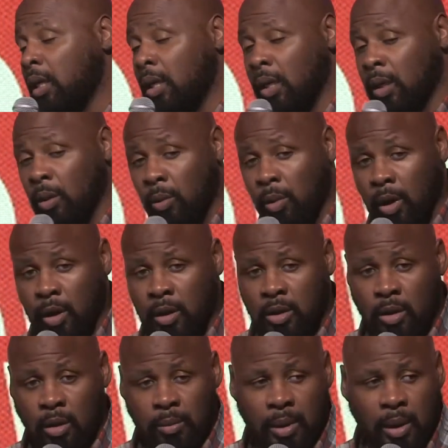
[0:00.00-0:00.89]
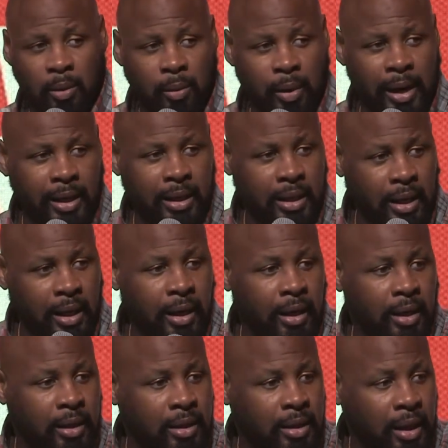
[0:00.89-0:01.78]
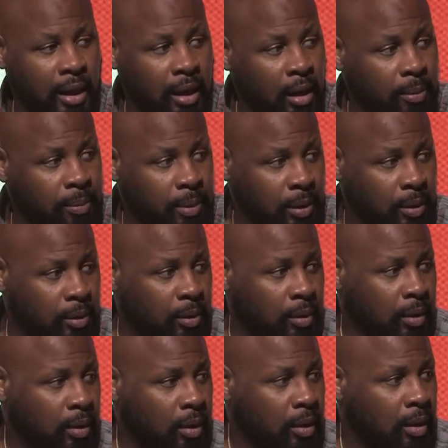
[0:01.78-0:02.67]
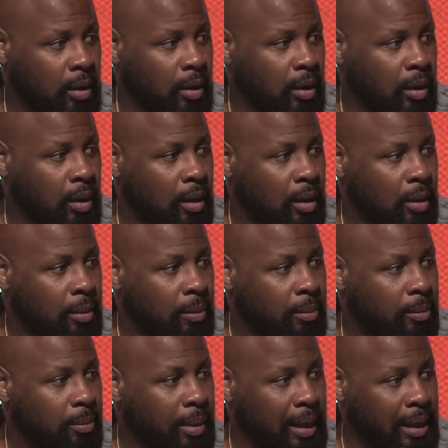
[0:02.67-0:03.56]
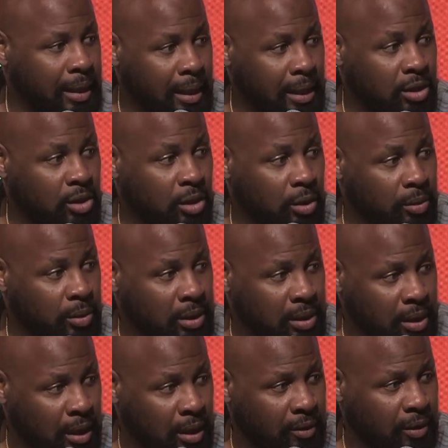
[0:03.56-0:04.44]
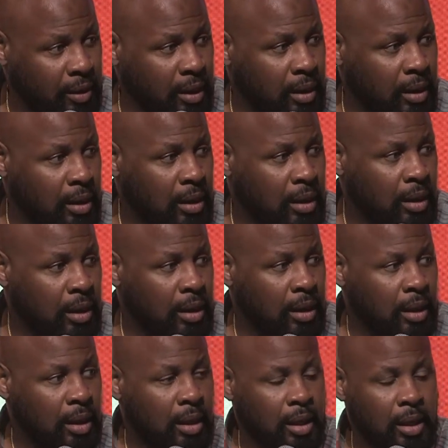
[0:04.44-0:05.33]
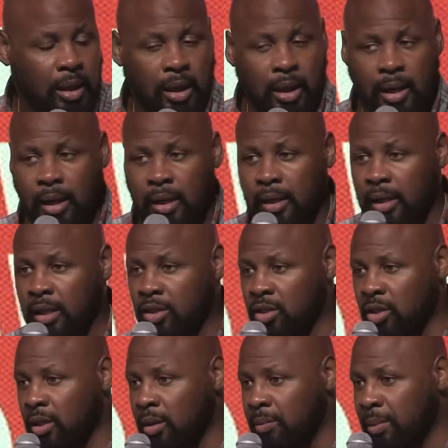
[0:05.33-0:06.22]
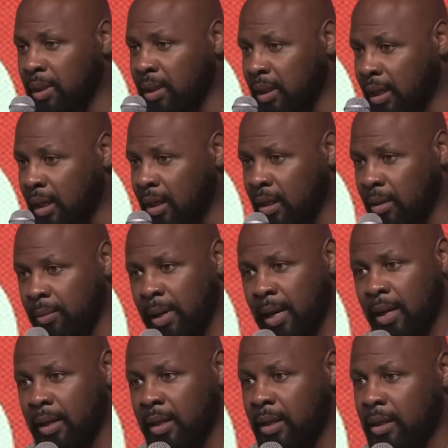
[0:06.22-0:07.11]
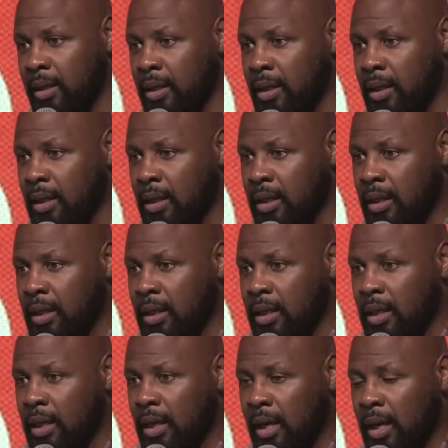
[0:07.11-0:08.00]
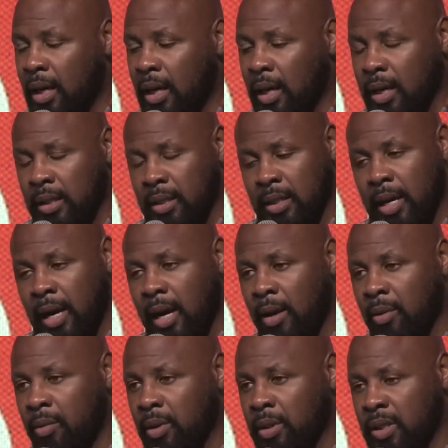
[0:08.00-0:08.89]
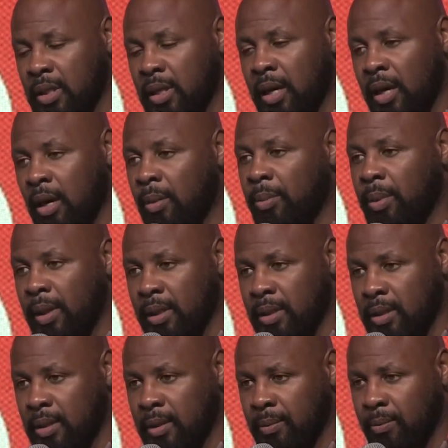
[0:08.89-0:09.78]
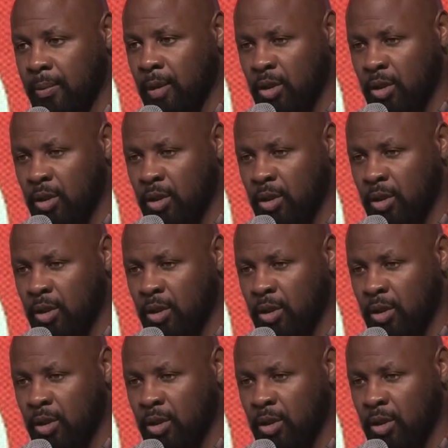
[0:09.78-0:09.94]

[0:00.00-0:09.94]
And the word's going to be right there to help you. But I need you to receive it. And I need you to be thinking about it because uh, God wants to help us.